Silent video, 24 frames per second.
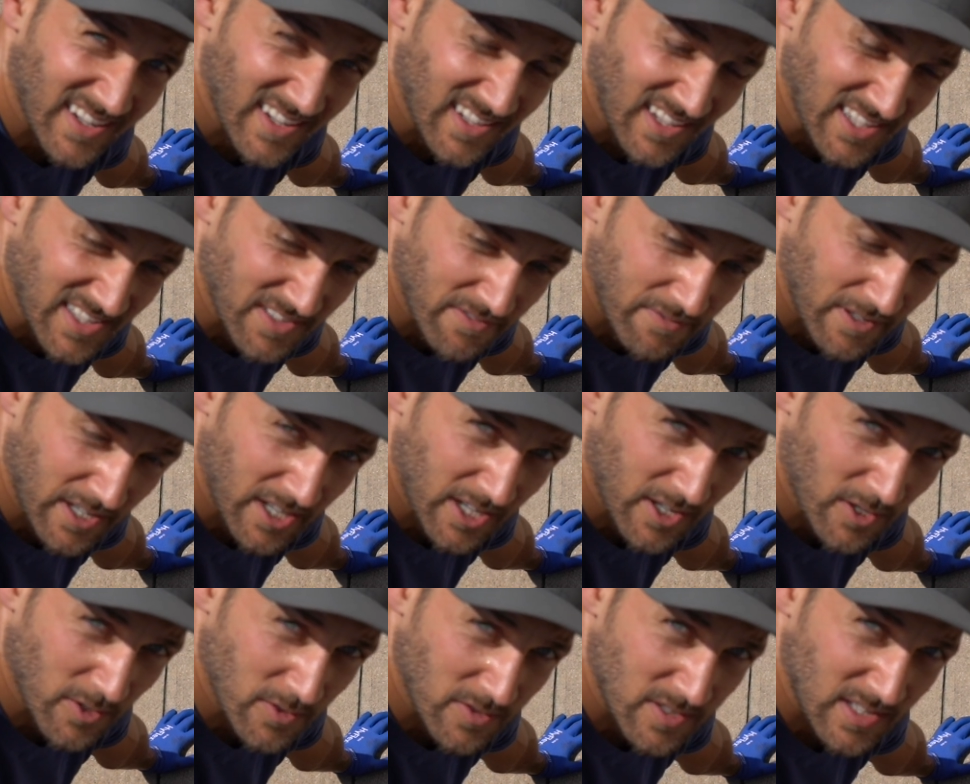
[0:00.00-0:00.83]
and lots of
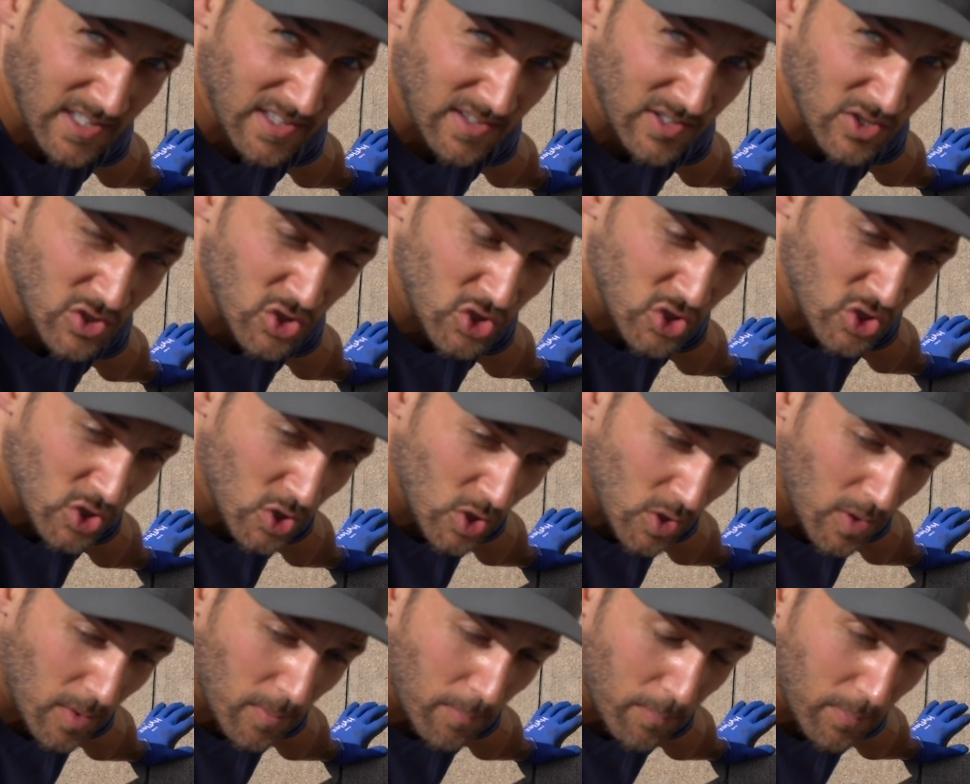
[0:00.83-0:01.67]
videos, this
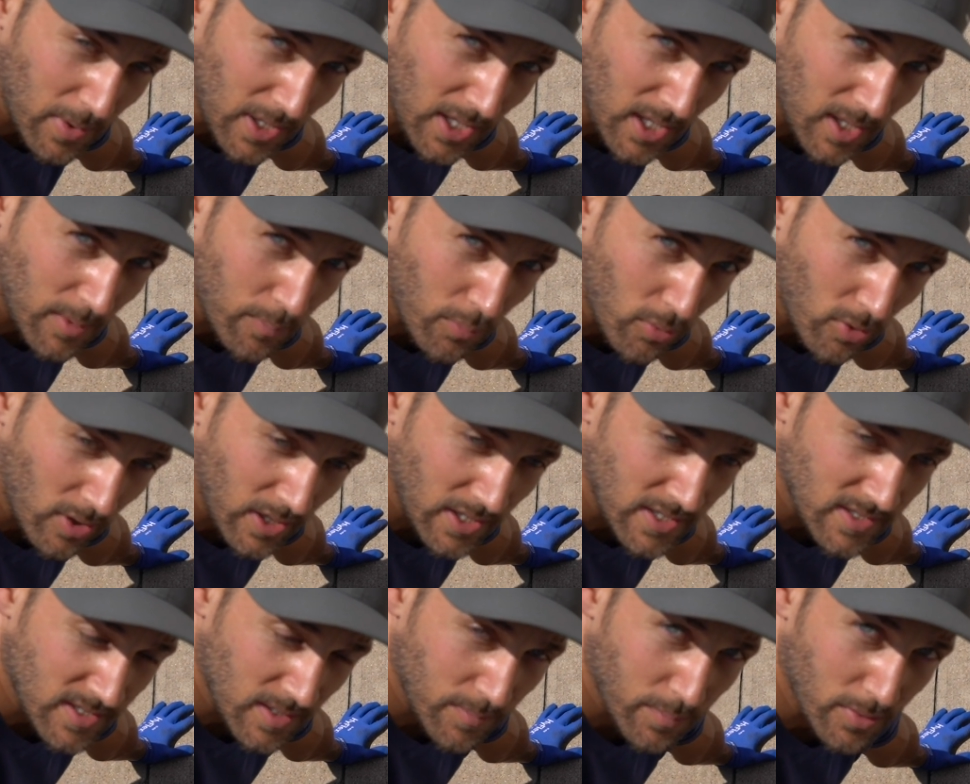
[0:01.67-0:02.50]
should be pretty
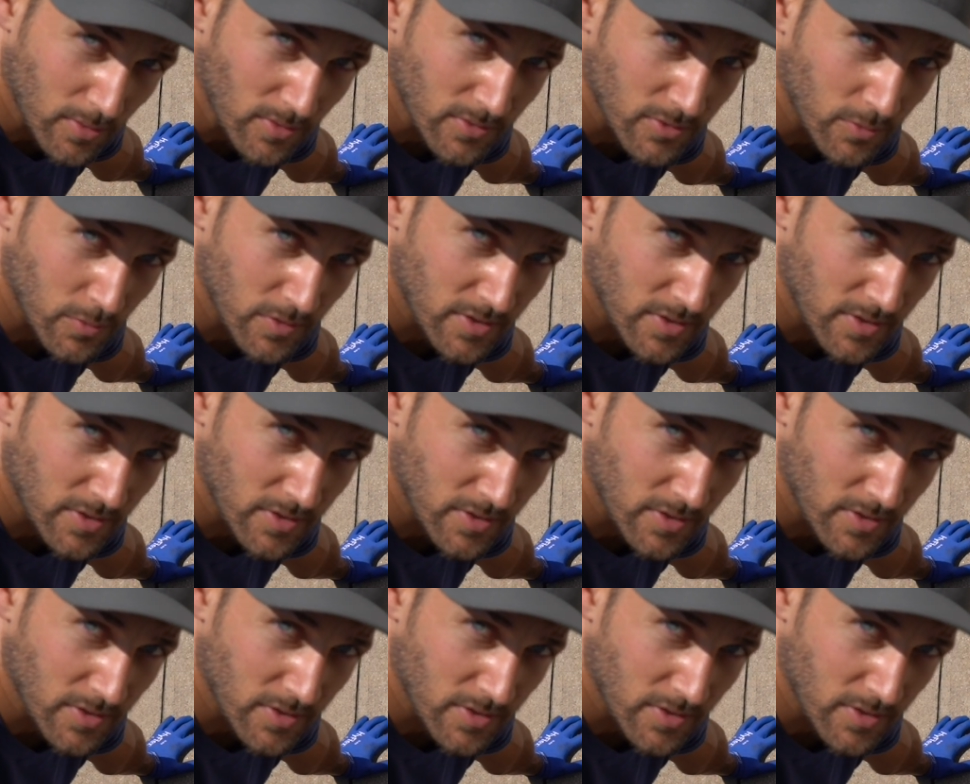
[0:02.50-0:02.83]
simple to